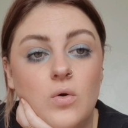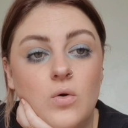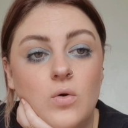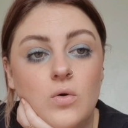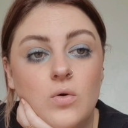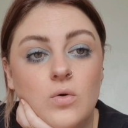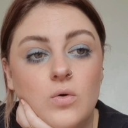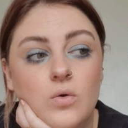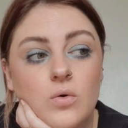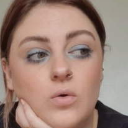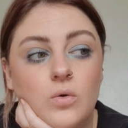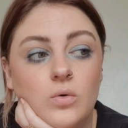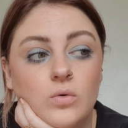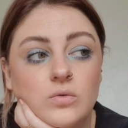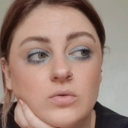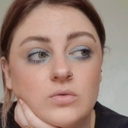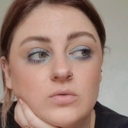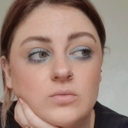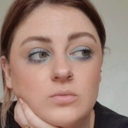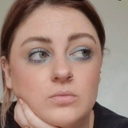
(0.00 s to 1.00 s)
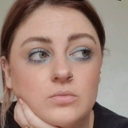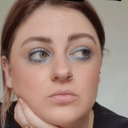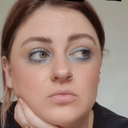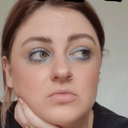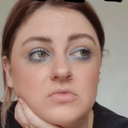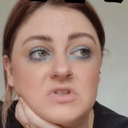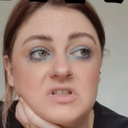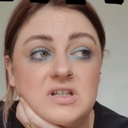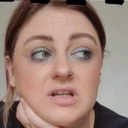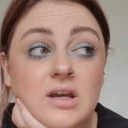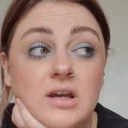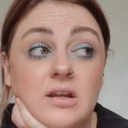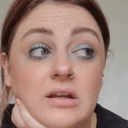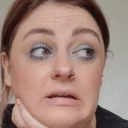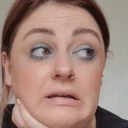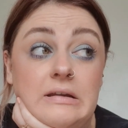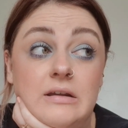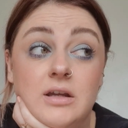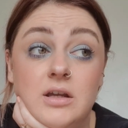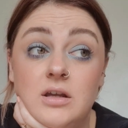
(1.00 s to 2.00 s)
or
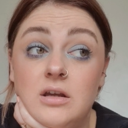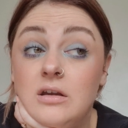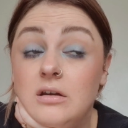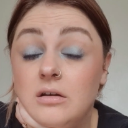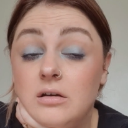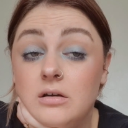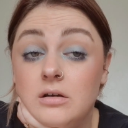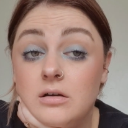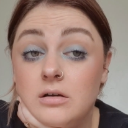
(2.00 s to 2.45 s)
technique.